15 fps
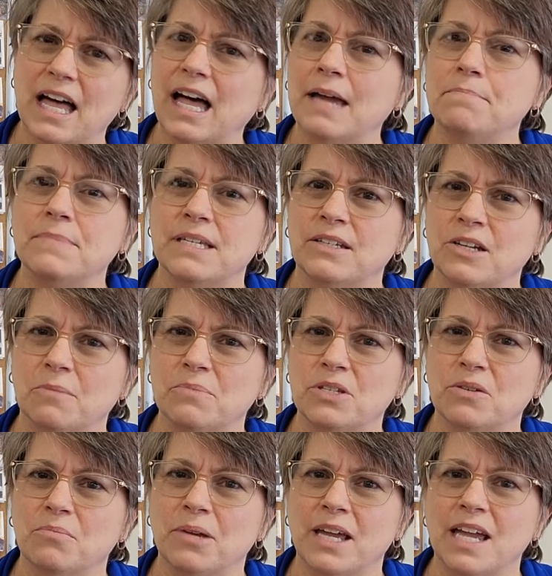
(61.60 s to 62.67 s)
hyped it up
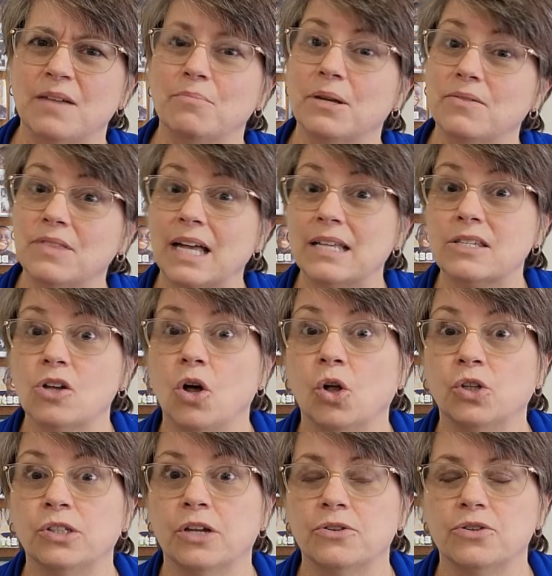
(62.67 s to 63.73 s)
to be, but that's a
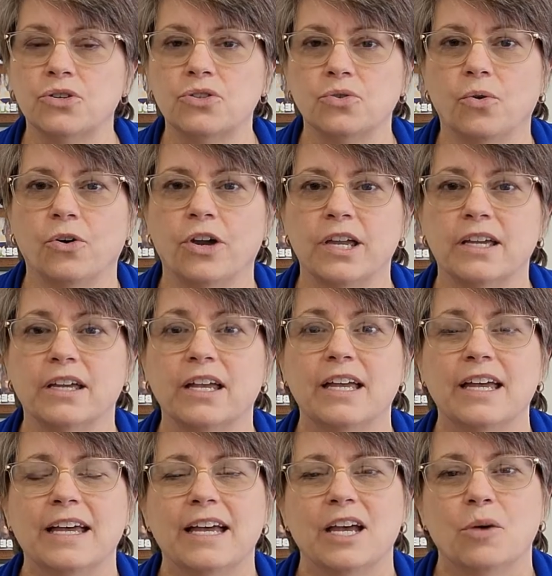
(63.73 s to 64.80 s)
whole nother story.
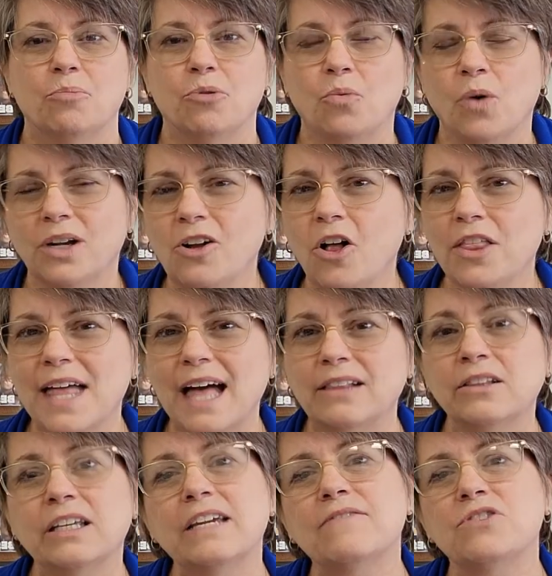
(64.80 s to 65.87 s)
But what all
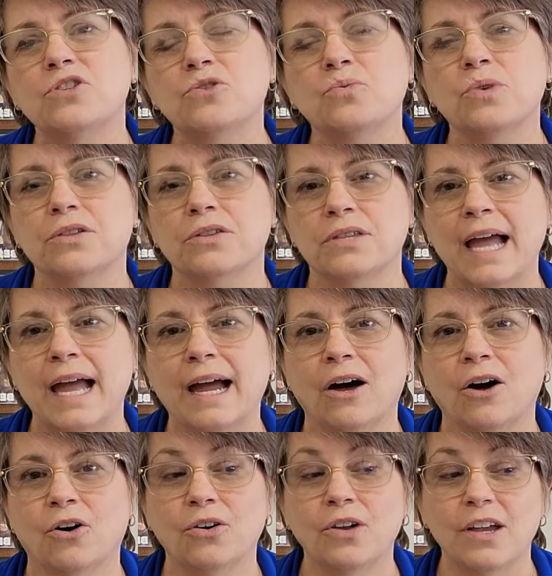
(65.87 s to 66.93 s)
that leaves you with
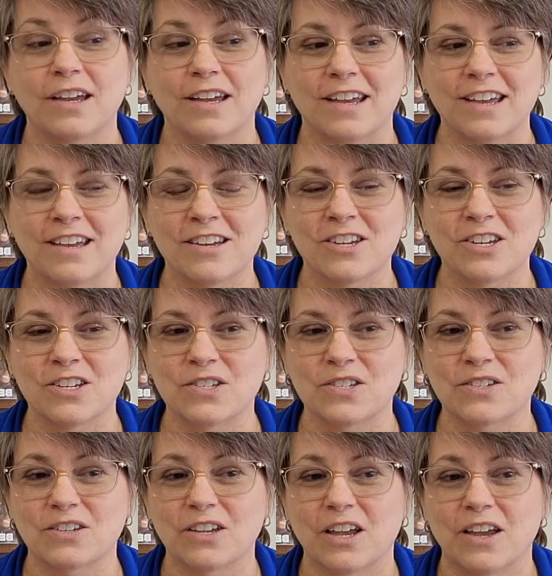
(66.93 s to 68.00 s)
now
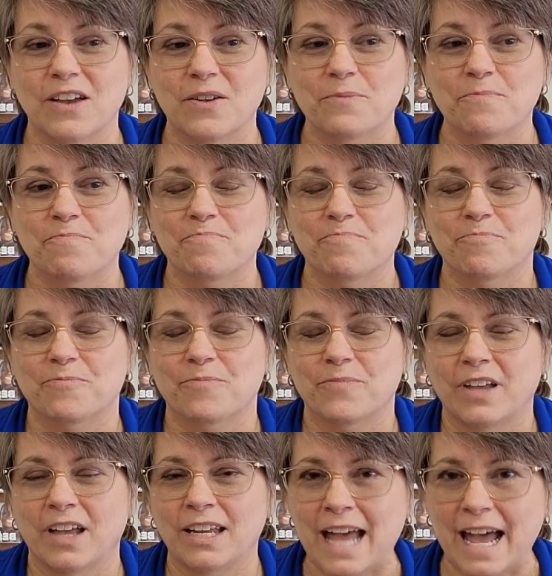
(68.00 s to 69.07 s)
is
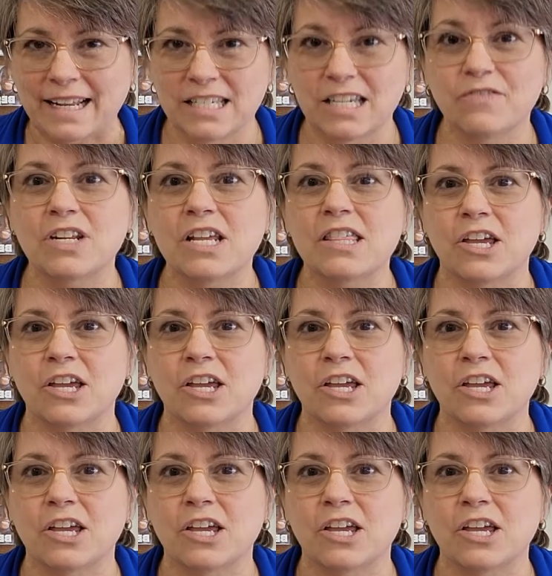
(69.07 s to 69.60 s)
an activity